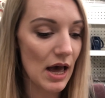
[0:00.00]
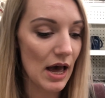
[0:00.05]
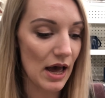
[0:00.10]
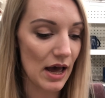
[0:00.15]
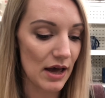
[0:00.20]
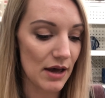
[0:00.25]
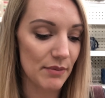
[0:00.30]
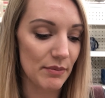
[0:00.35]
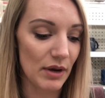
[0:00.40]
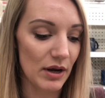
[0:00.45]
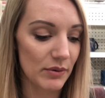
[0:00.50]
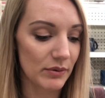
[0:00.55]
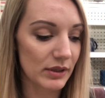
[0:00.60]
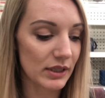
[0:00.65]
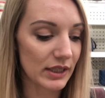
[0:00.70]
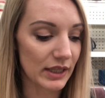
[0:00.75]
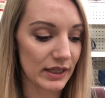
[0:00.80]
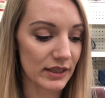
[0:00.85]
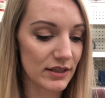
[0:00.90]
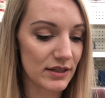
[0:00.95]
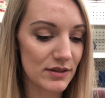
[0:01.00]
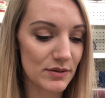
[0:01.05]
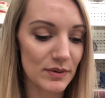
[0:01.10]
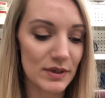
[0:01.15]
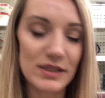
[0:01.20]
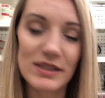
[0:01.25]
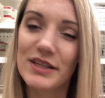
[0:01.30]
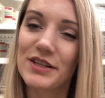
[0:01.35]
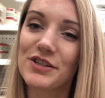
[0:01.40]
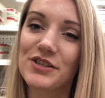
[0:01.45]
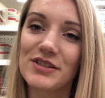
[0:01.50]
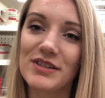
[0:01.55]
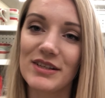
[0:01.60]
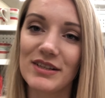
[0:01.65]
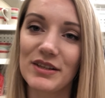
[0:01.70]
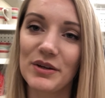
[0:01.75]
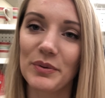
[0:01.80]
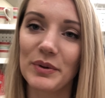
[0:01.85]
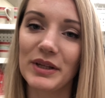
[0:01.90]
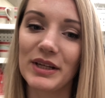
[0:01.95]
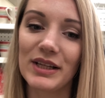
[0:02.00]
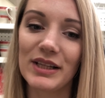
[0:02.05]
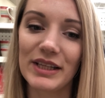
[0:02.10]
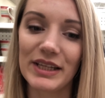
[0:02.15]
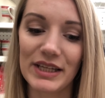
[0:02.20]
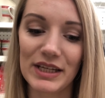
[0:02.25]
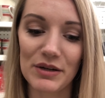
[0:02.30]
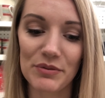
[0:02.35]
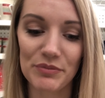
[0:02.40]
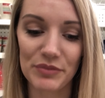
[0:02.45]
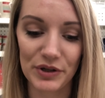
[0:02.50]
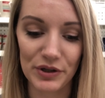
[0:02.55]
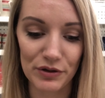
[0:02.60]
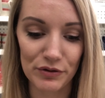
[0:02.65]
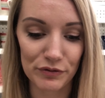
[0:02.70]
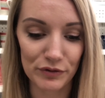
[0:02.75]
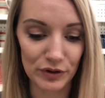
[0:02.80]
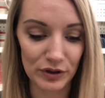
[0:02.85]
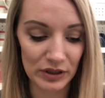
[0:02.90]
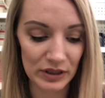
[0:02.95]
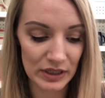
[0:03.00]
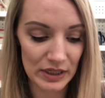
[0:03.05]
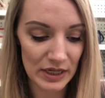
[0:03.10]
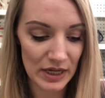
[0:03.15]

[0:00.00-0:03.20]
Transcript: I really like these ones. I just think they're really clean and beautiful.